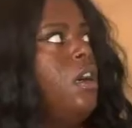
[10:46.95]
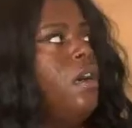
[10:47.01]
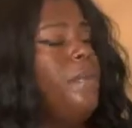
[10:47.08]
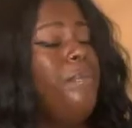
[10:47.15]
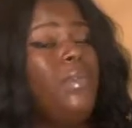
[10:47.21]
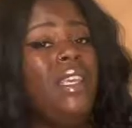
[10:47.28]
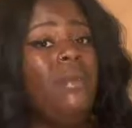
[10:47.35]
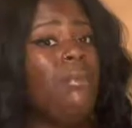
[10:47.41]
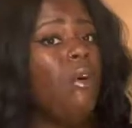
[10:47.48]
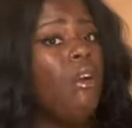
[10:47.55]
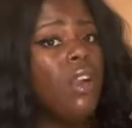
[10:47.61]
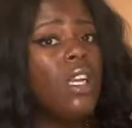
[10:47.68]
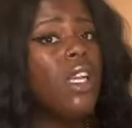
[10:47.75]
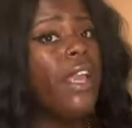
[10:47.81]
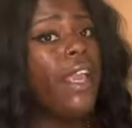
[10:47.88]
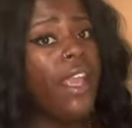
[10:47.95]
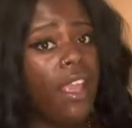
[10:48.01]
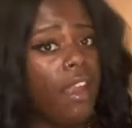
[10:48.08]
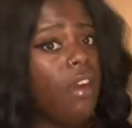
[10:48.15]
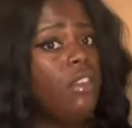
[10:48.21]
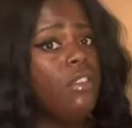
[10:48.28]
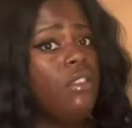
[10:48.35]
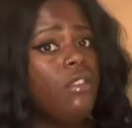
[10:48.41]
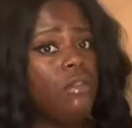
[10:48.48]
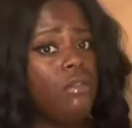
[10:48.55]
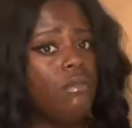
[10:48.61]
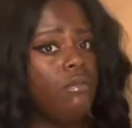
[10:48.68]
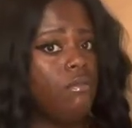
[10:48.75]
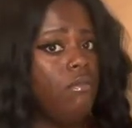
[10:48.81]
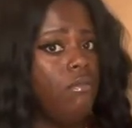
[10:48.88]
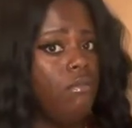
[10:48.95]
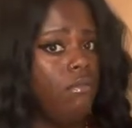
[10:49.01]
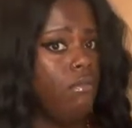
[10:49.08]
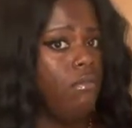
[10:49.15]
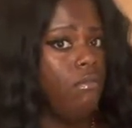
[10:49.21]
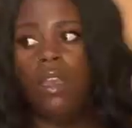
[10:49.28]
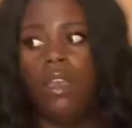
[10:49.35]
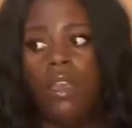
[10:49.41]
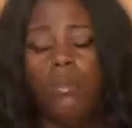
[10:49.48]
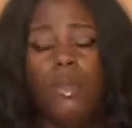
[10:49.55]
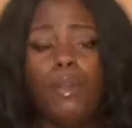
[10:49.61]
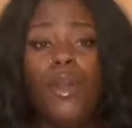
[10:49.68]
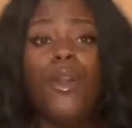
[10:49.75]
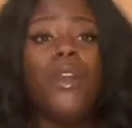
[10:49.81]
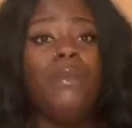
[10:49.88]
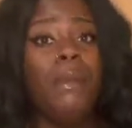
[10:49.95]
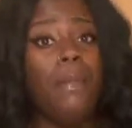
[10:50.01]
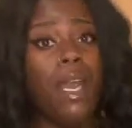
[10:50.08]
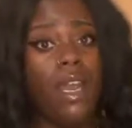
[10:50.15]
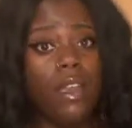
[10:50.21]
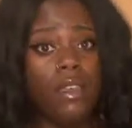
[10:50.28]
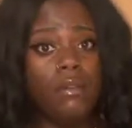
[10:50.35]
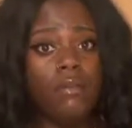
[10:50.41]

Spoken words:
People are going to hate on you. People are going to be mad.